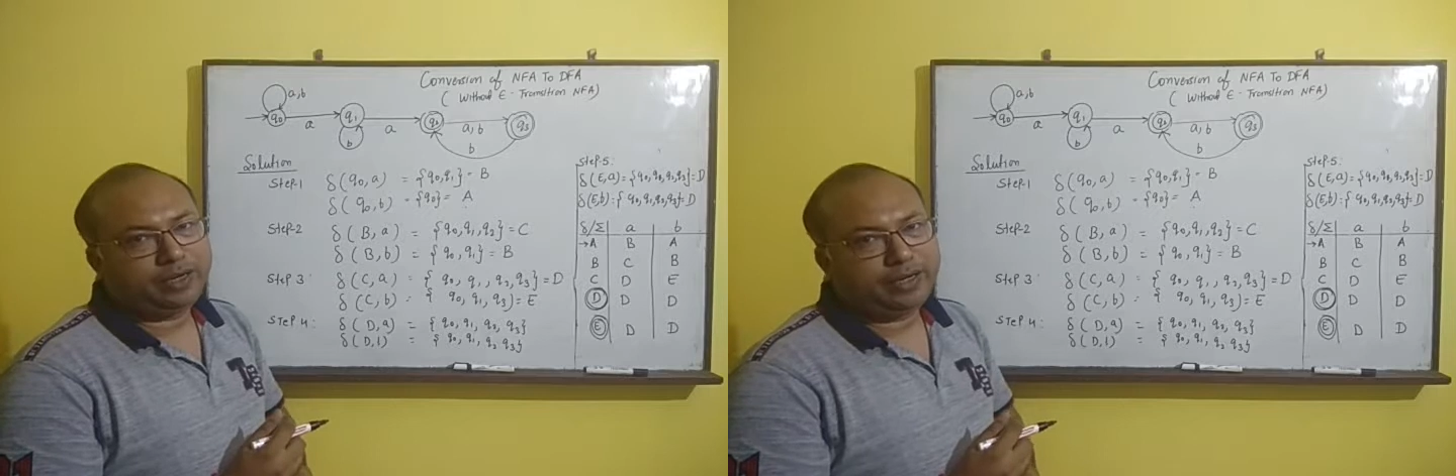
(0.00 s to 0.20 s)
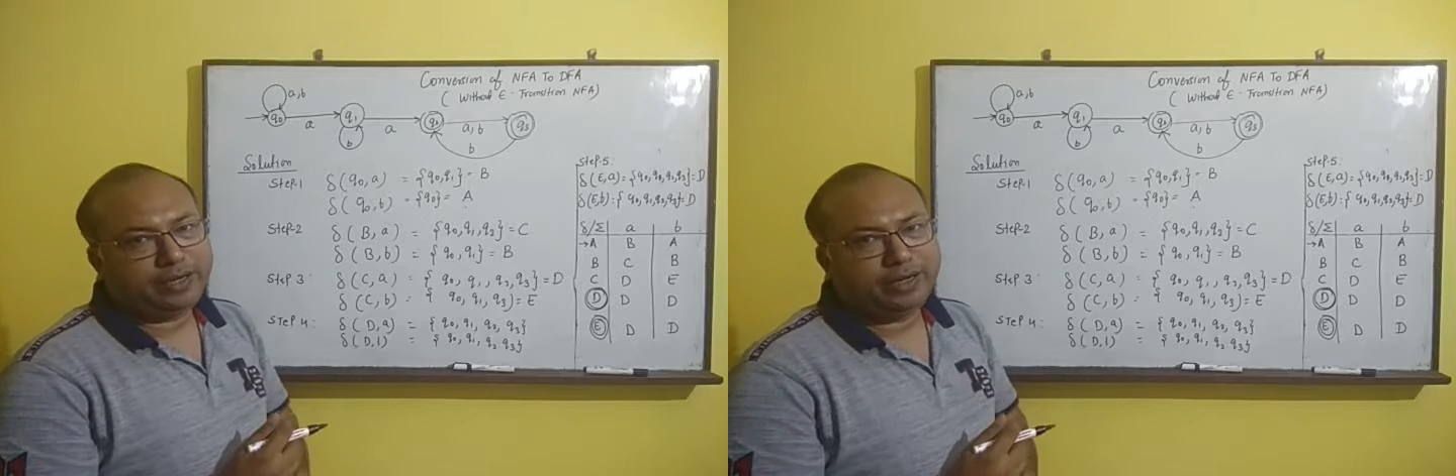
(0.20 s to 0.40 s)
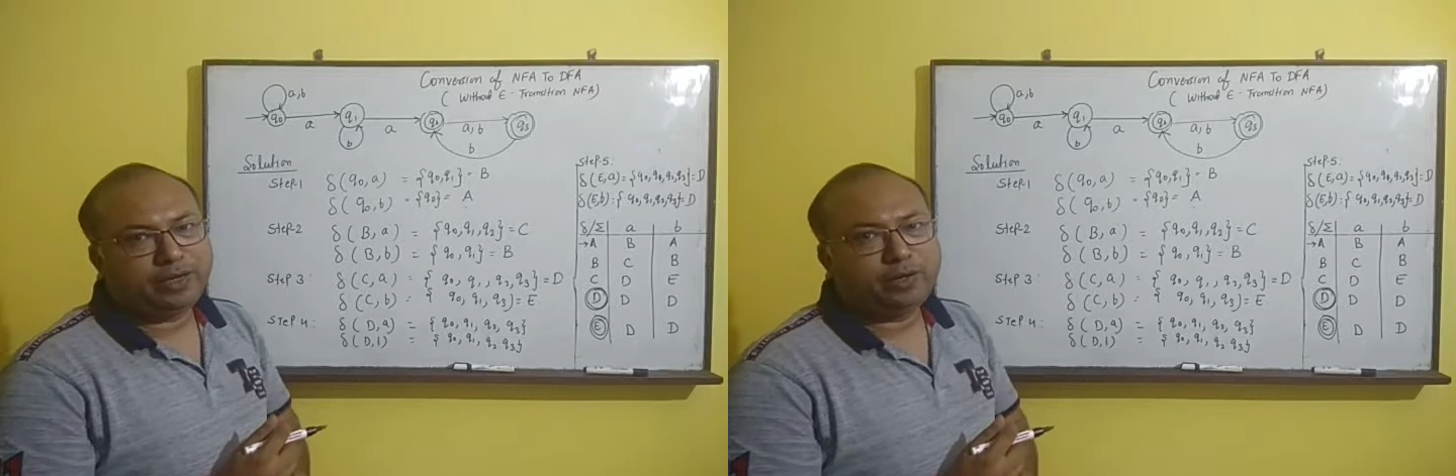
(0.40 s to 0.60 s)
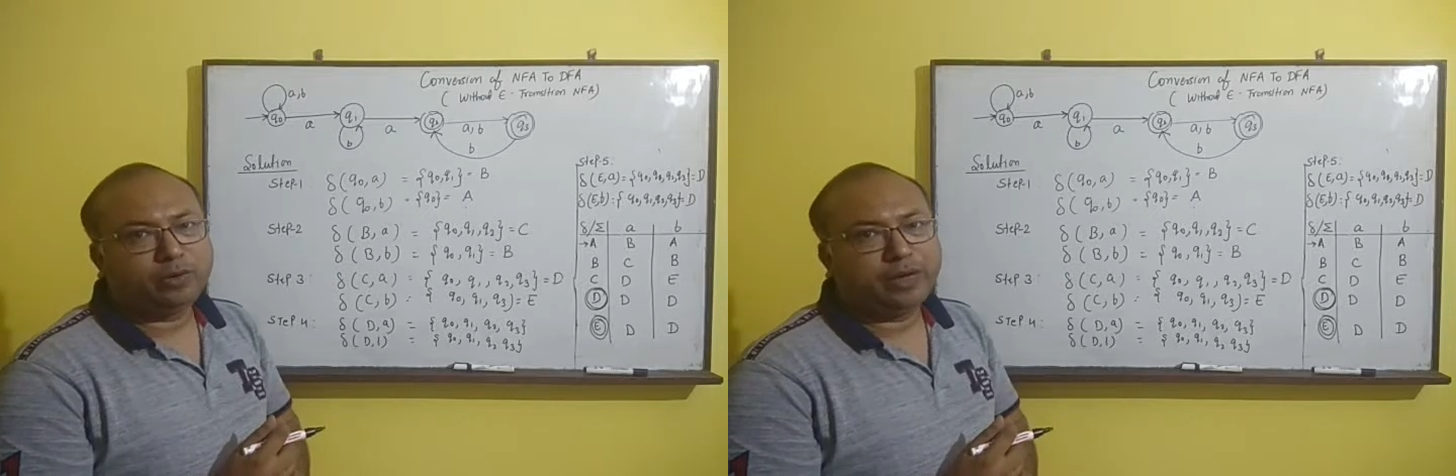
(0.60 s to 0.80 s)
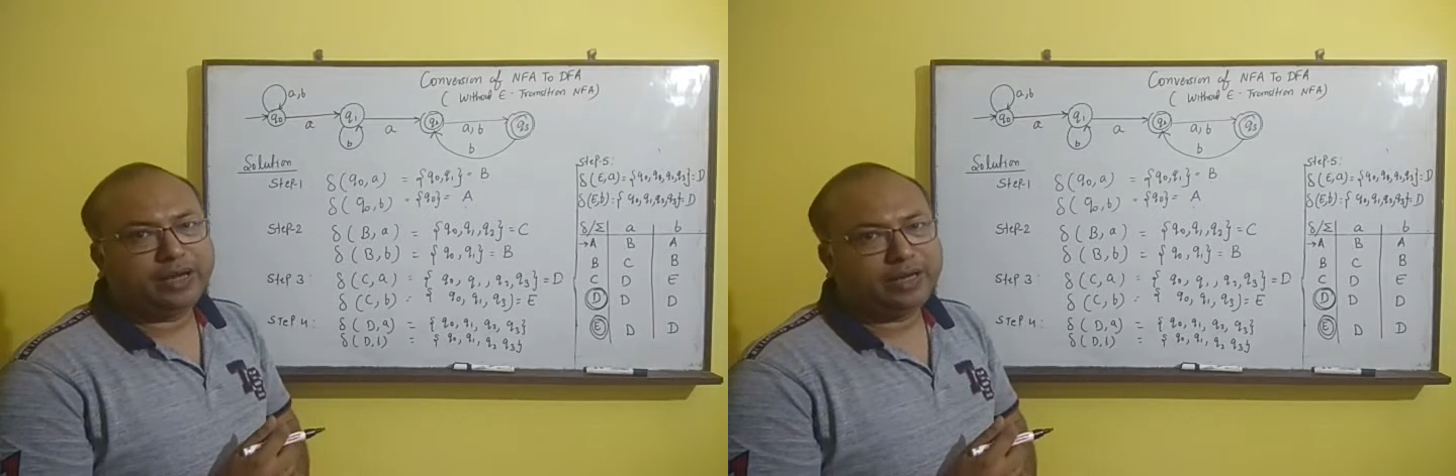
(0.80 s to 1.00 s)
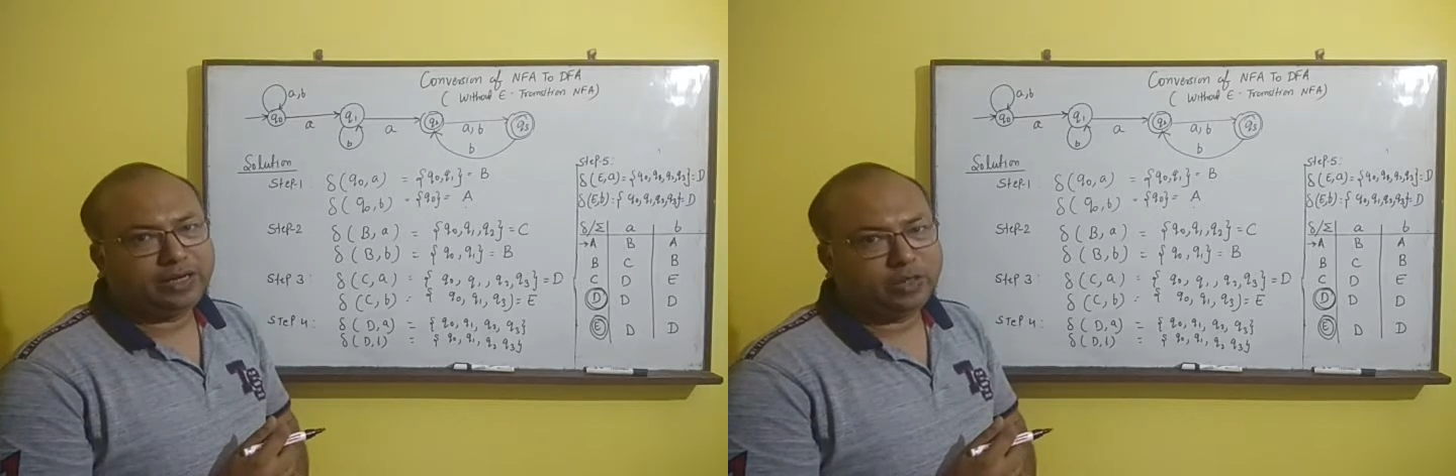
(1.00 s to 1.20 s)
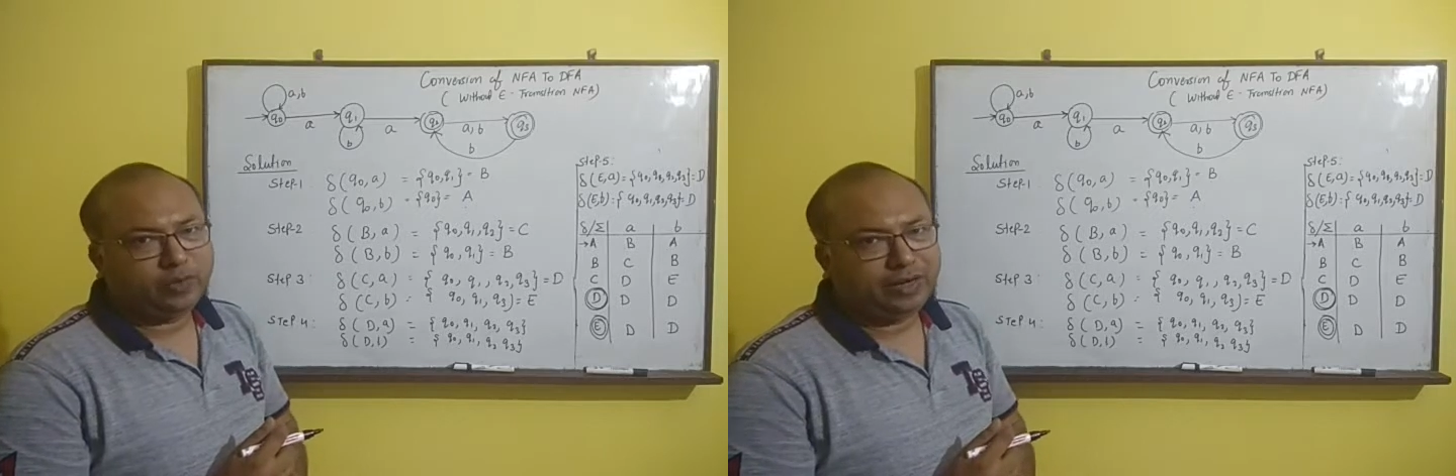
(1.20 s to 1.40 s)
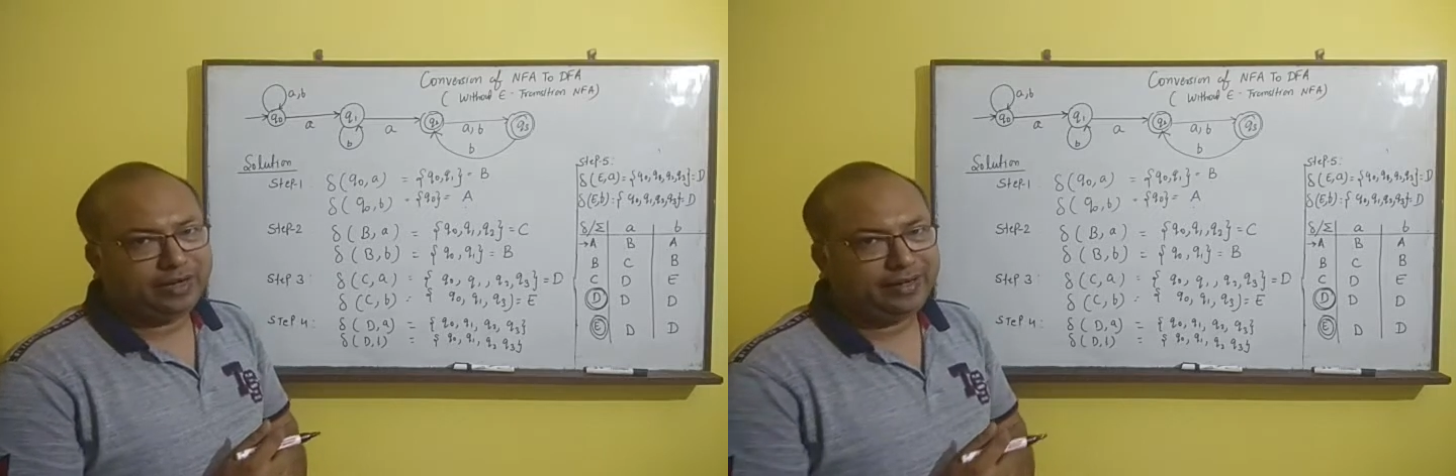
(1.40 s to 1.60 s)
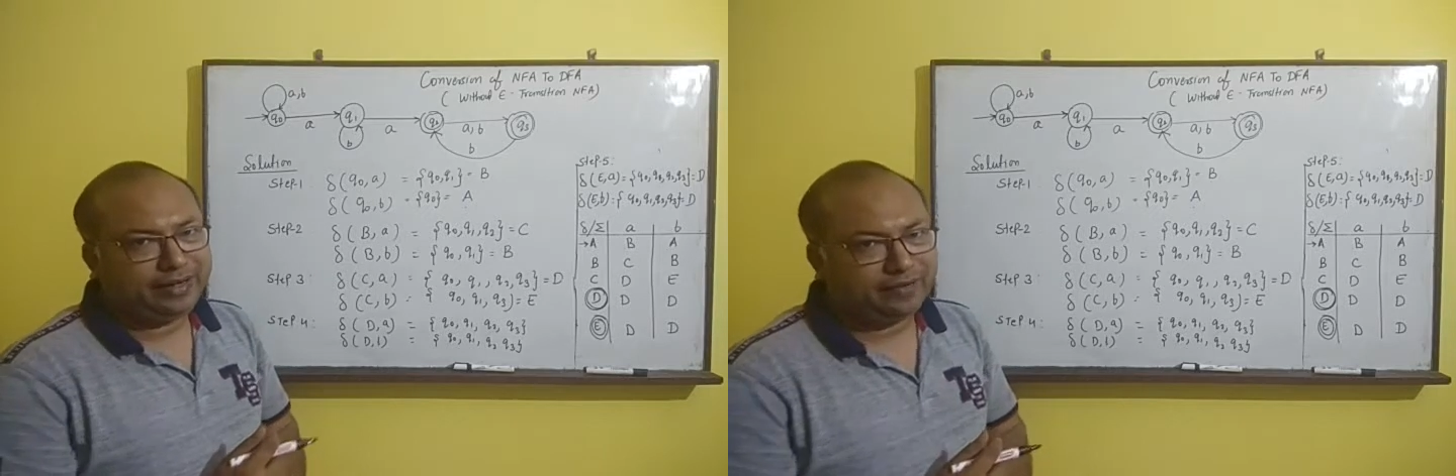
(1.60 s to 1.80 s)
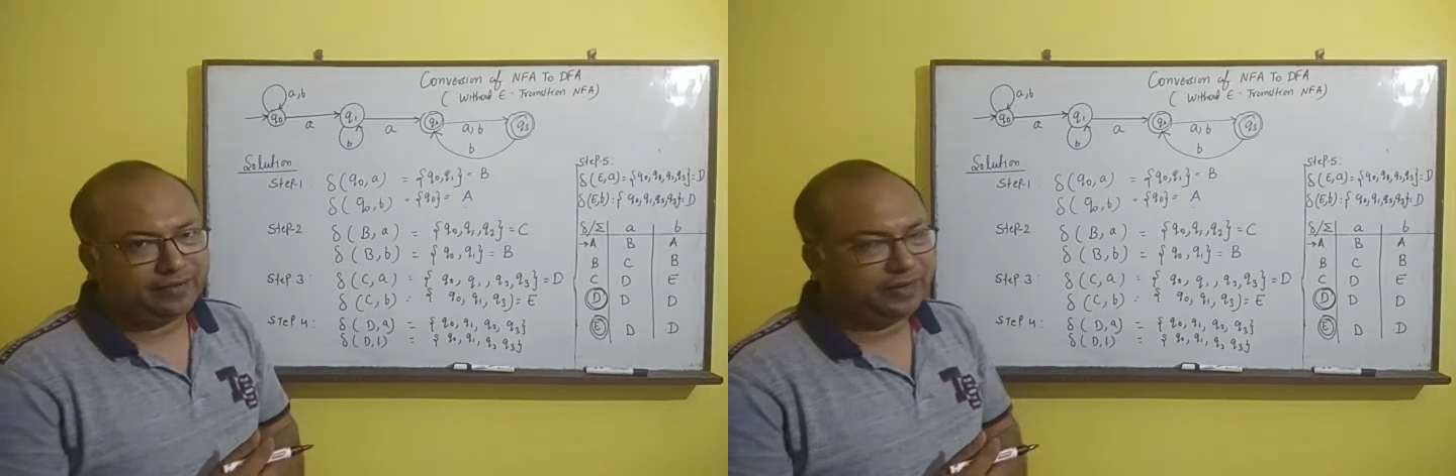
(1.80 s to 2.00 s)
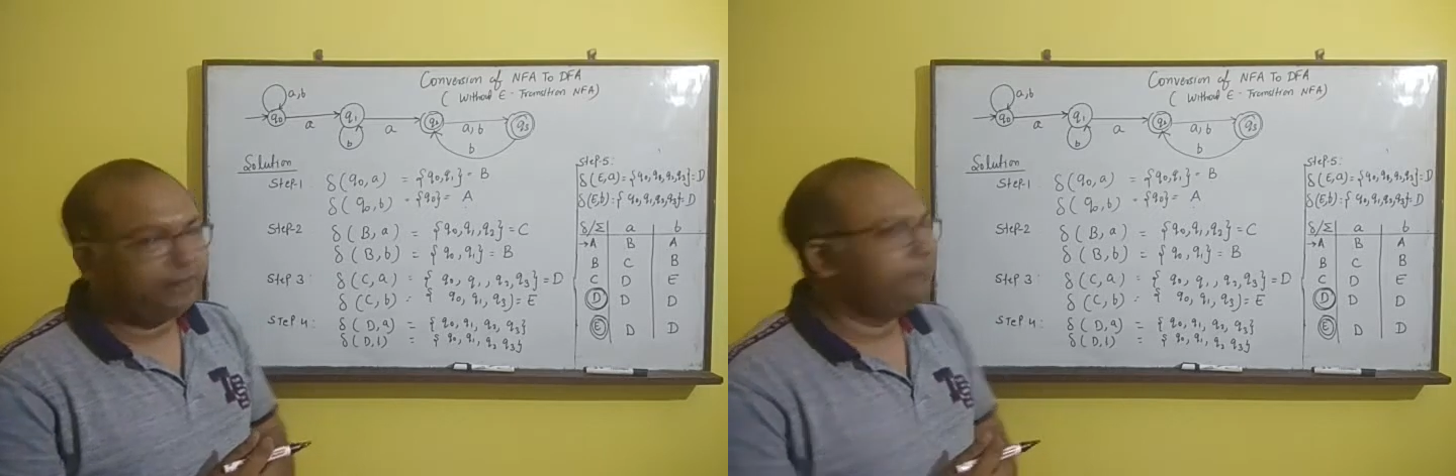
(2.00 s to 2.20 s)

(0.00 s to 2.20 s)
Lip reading: it into an equivalent DFA.